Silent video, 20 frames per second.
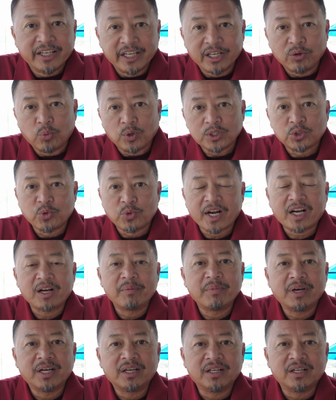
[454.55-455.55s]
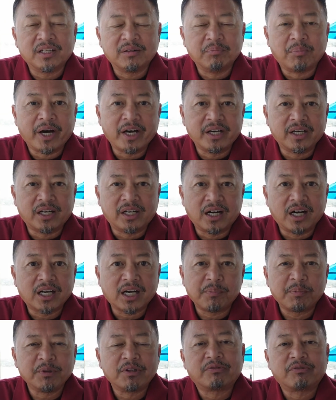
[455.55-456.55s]
It was recommended by uh, a,
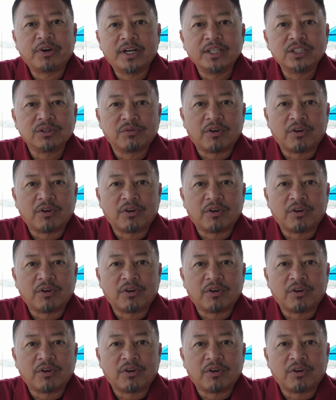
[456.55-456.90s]
couple of friends